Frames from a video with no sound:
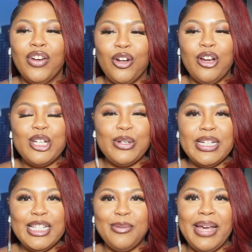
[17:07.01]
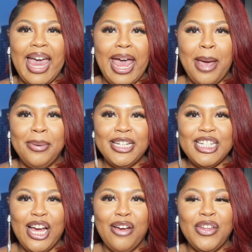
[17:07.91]
For groceries, we had a
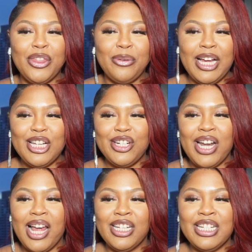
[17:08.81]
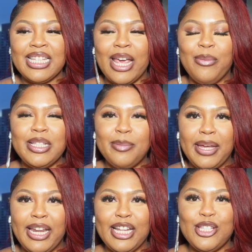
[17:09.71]
budget of $300 and we
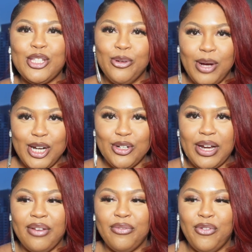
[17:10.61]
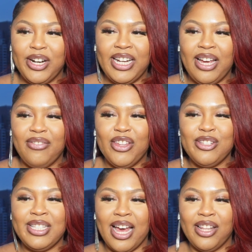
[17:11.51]
spent $240 of
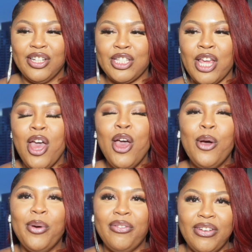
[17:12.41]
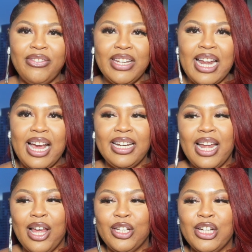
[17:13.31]
those dollars, with
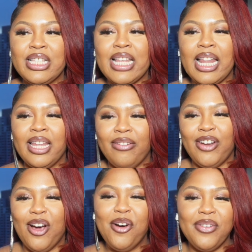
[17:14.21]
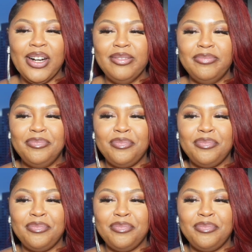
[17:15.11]
$59 left over.